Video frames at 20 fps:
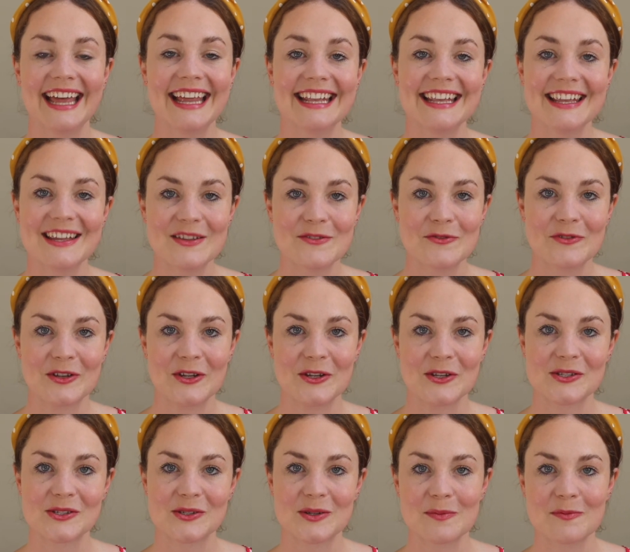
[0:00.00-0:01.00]
in the
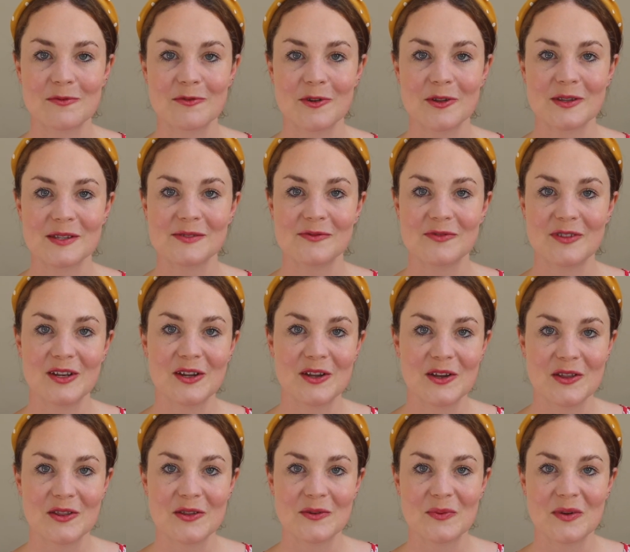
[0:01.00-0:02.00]
video script for this
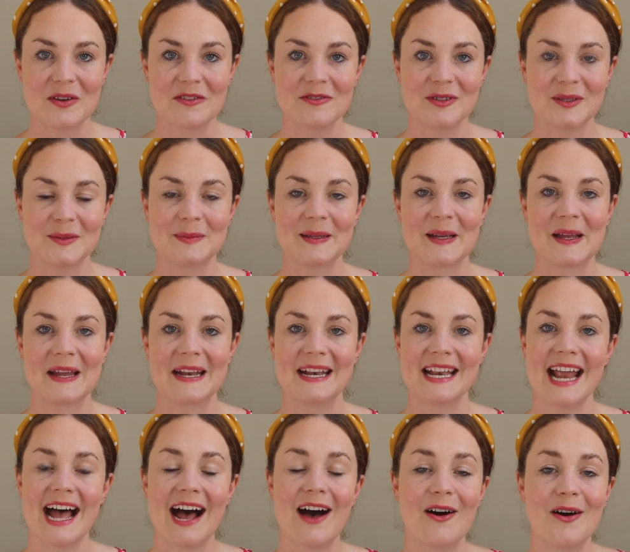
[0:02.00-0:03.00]
video that we're filming
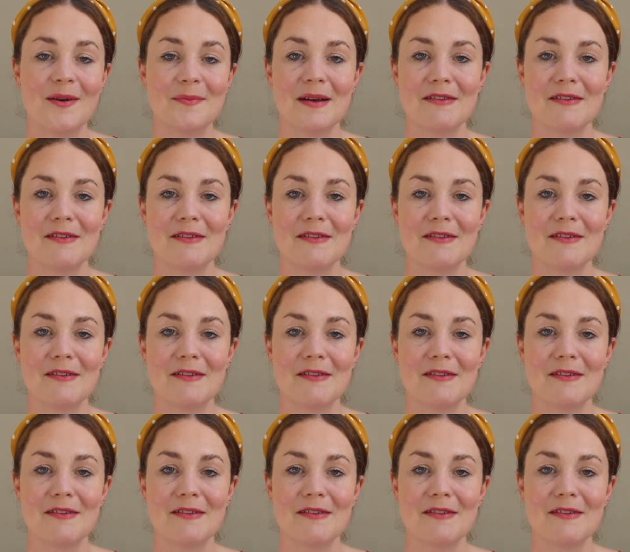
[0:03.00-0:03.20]
now.